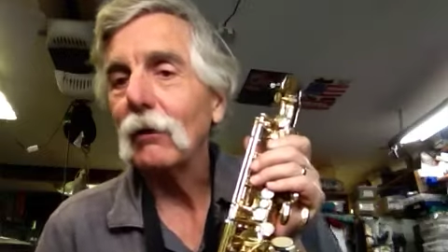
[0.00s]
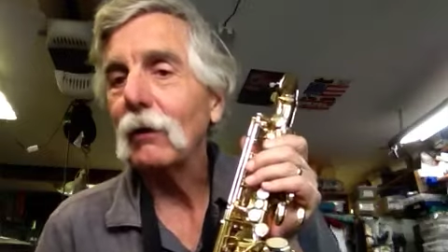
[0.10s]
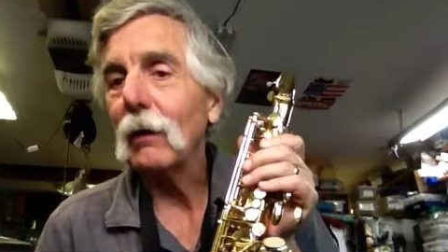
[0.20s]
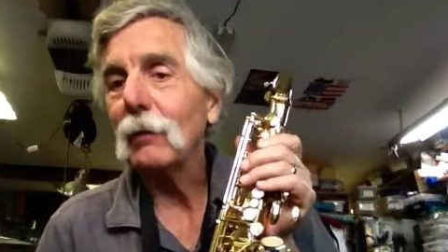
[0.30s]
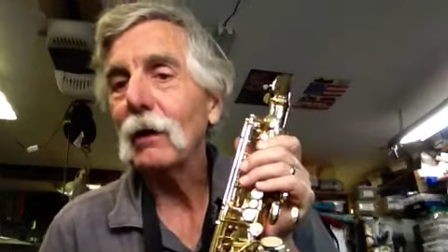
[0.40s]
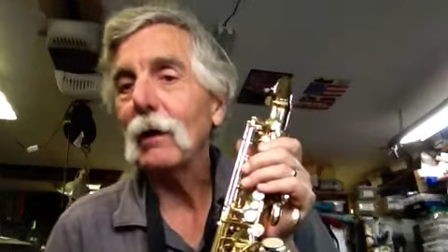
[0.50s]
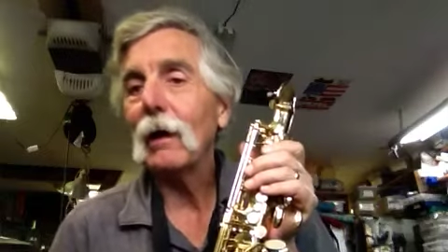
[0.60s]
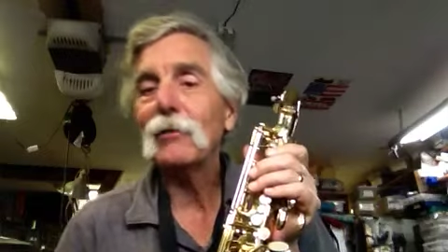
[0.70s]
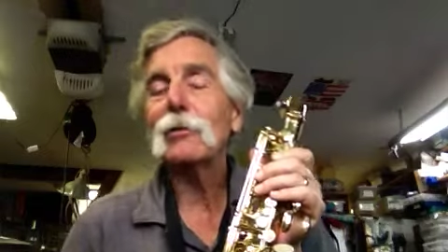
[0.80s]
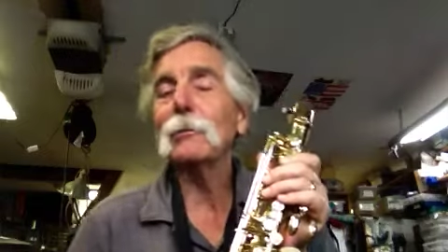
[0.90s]

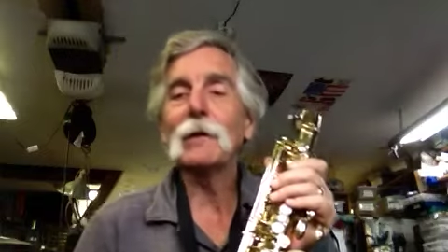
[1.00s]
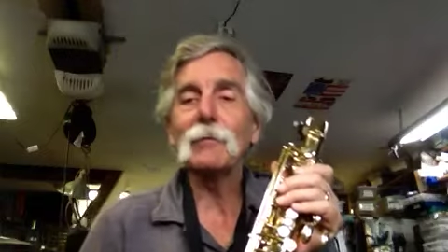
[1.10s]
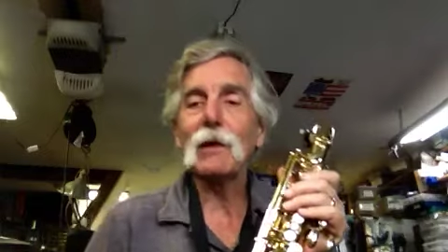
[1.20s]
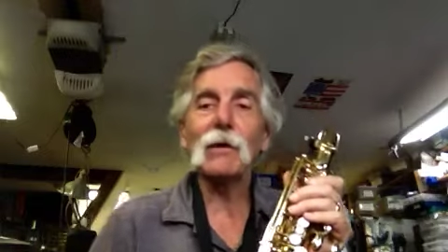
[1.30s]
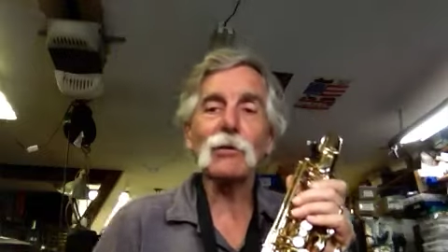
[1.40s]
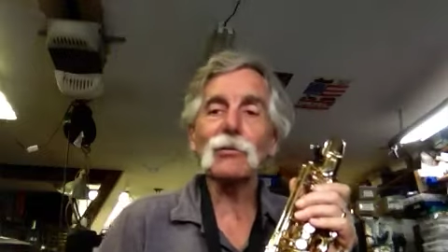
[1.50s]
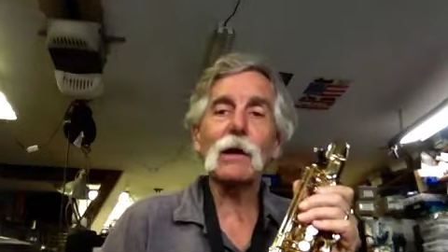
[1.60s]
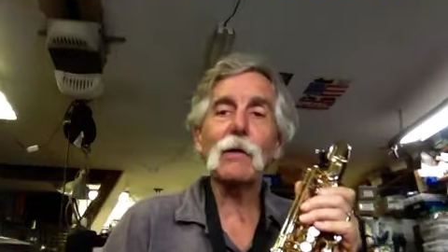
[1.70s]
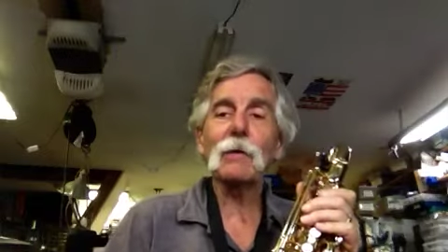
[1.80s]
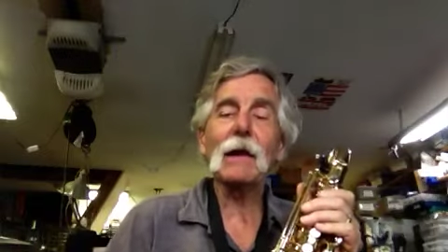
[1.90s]

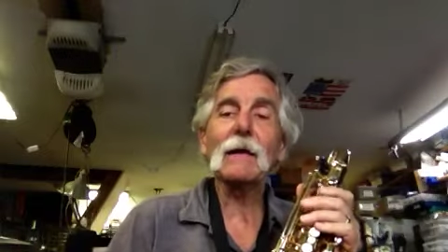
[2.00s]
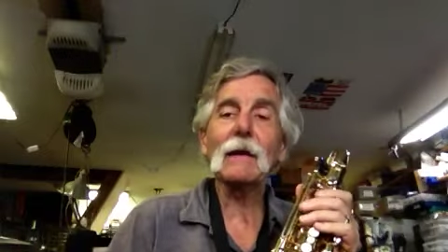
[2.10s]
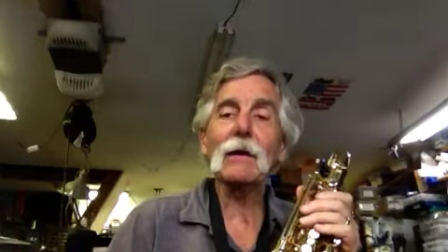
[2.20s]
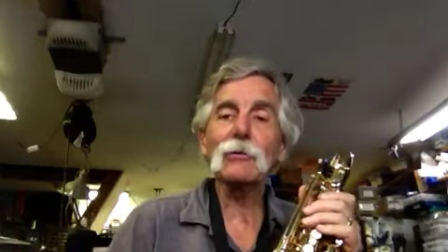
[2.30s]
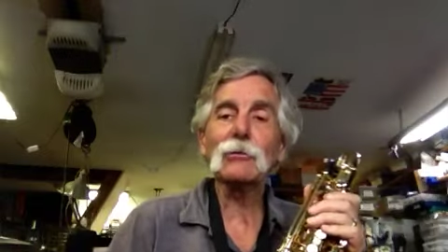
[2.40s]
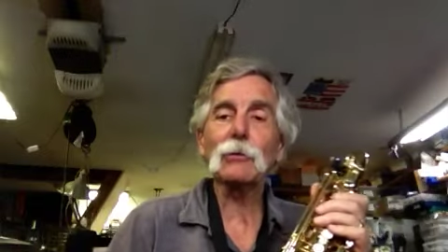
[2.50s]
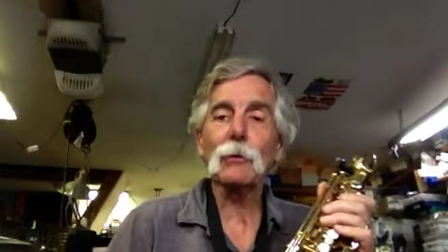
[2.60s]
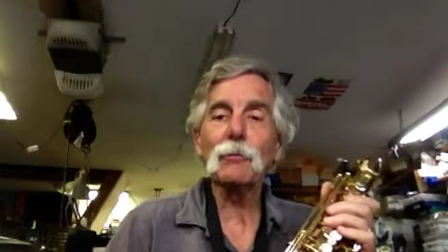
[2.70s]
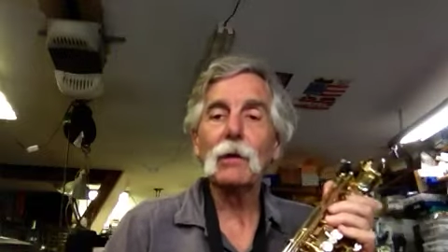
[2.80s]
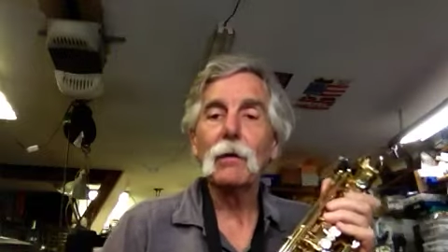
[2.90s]
Yanagisawa 992.
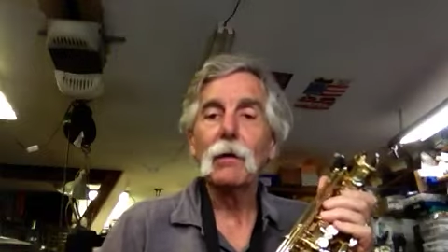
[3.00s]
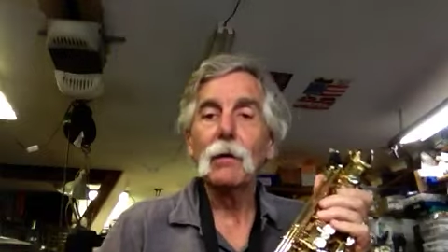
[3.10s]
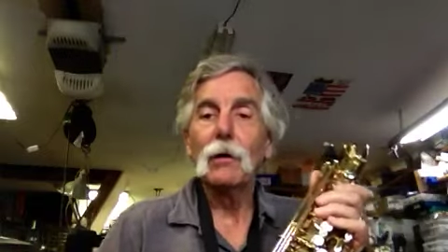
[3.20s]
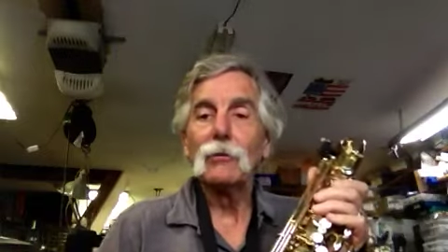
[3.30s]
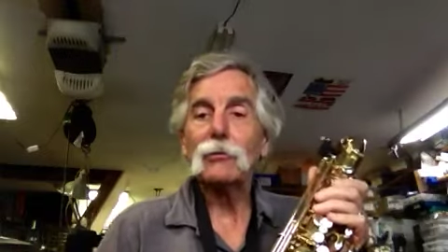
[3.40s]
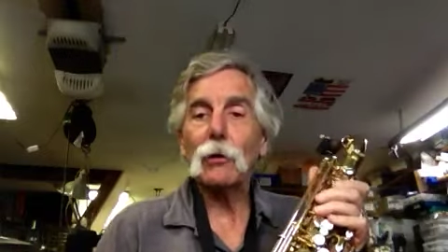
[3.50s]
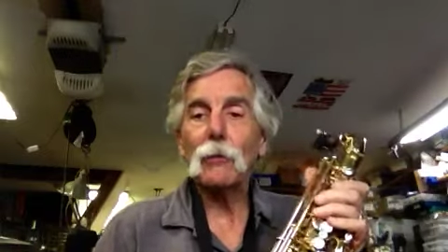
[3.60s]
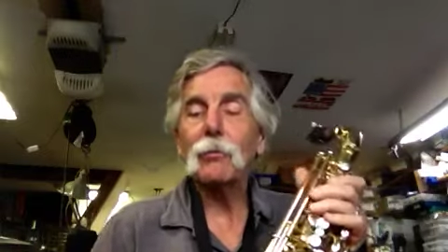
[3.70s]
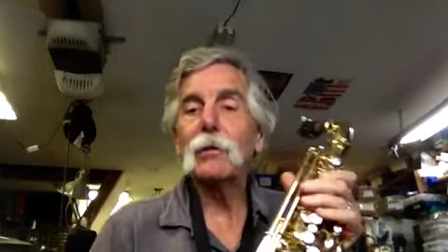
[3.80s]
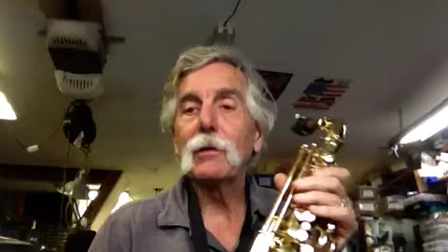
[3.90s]
So
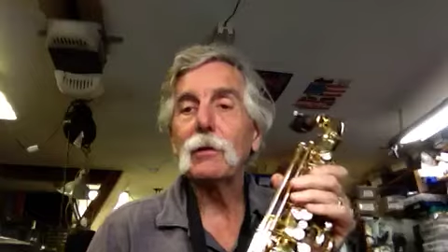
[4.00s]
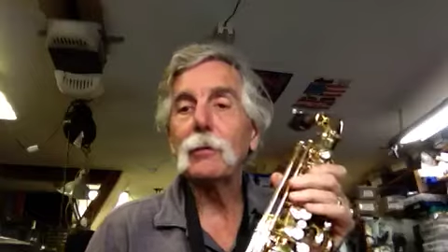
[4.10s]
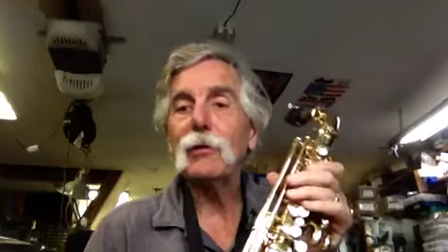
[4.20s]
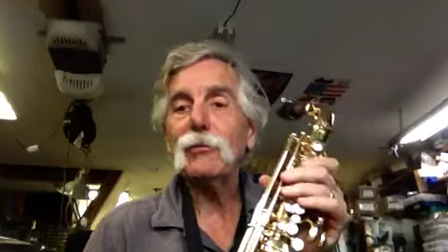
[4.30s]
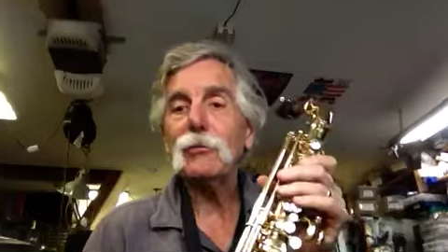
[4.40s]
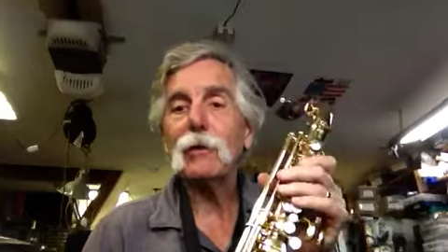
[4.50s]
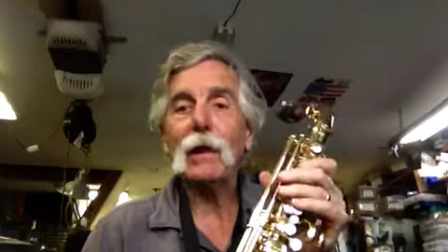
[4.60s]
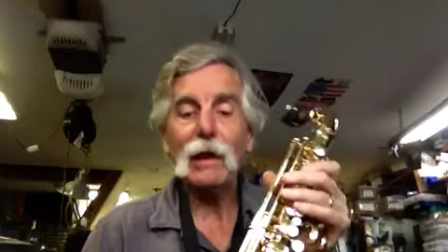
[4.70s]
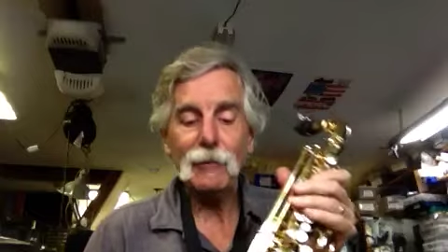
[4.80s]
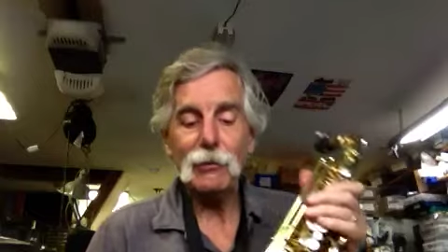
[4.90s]
this is the
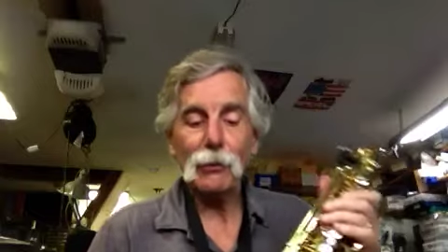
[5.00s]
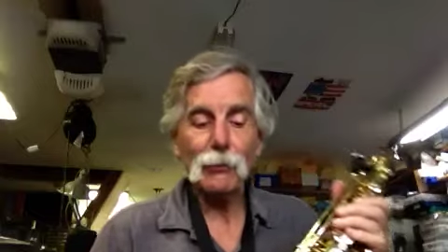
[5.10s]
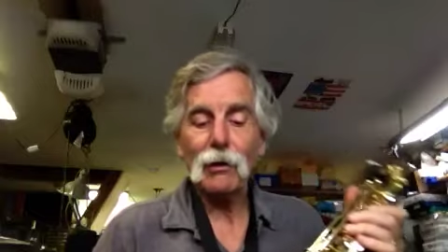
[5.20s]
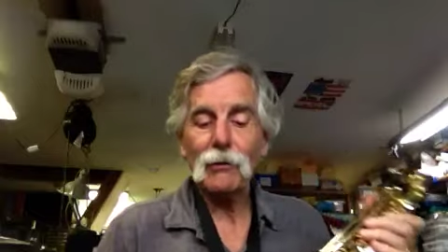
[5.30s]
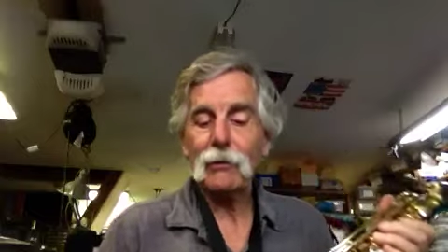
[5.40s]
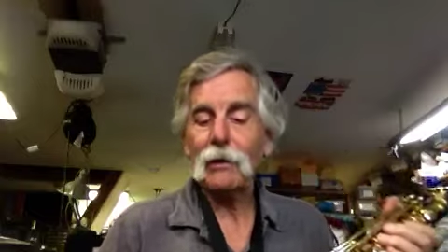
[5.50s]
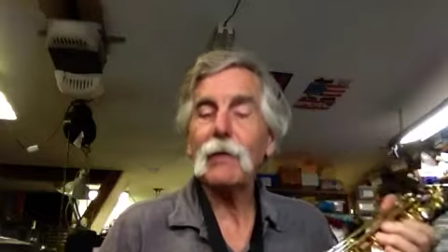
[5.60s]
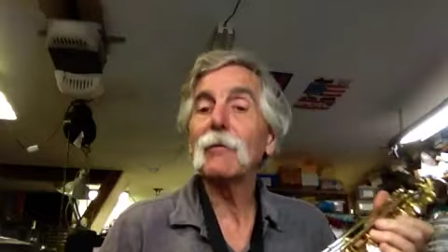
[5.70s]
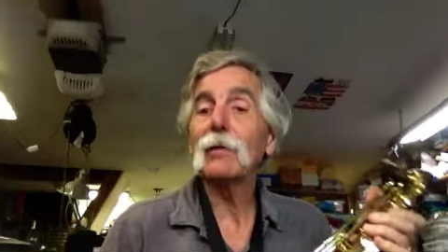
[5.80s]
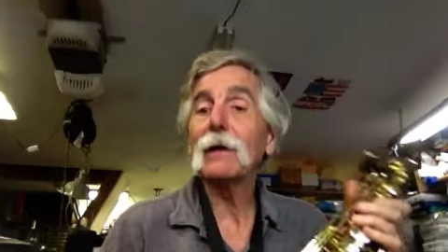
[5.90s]
heavier brother
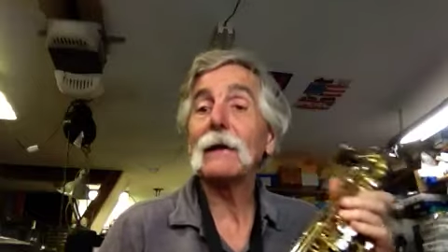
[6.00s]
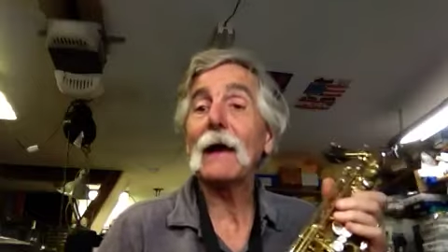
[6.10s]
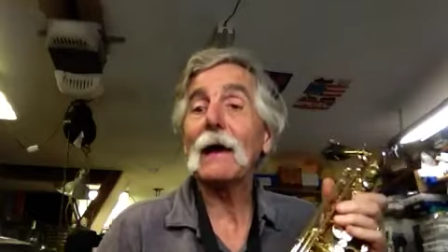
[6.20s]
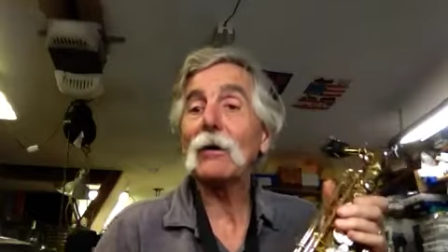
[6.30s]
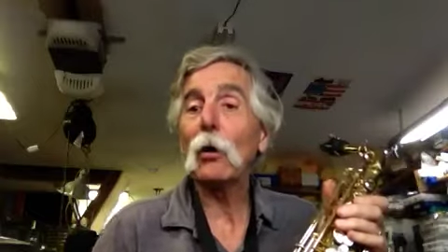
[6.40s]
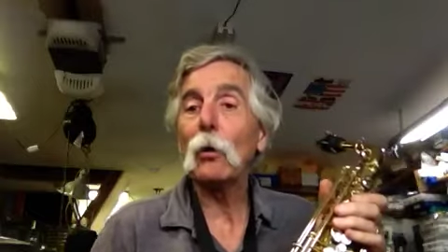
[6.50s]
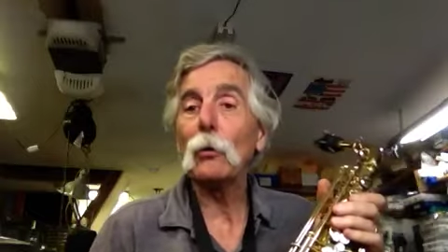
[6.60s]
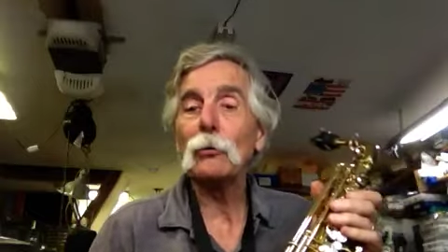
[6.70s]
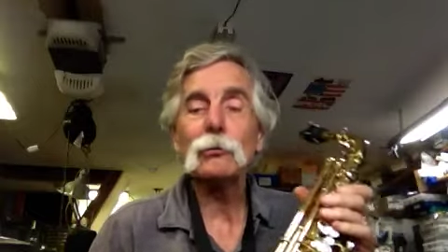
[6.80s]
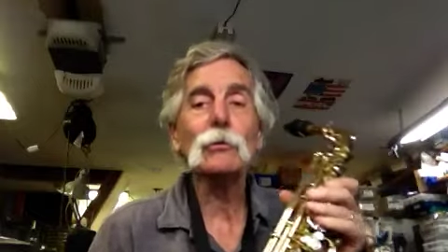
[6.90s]
of the
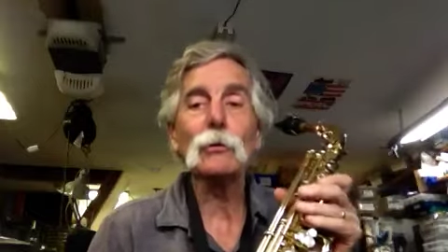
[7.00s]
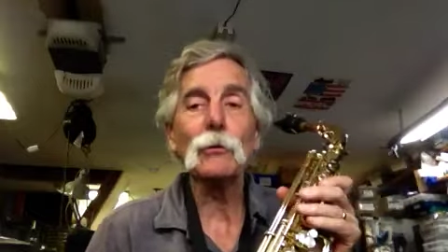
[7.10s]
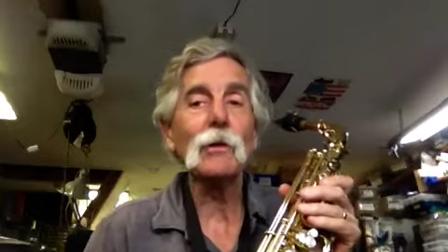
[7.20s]
902.